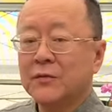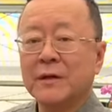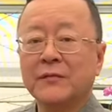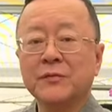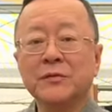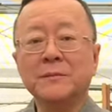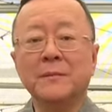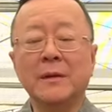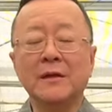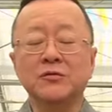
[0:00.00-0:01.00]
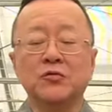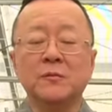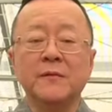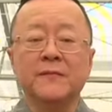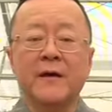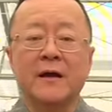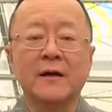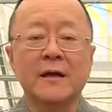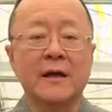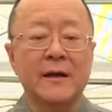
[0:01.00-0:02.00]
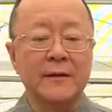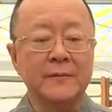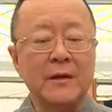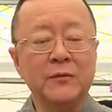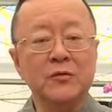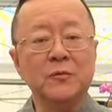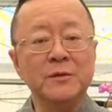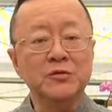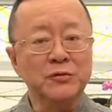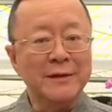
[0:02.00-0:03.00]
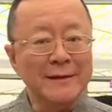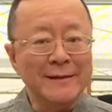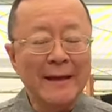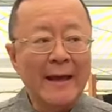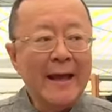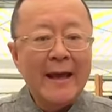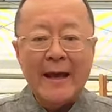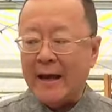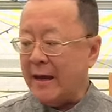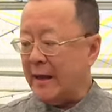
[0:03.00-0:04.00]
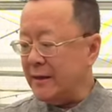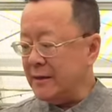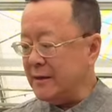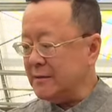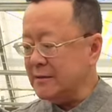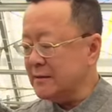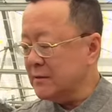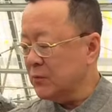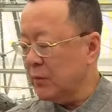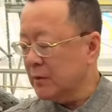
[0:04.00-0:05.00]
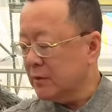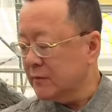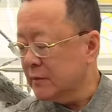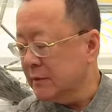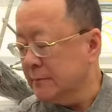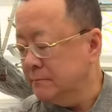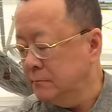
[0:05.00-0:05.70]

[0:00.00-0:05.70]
Good afternoon. My name is Norman Fang, and I'm with Norman's Orchid. And this is one of the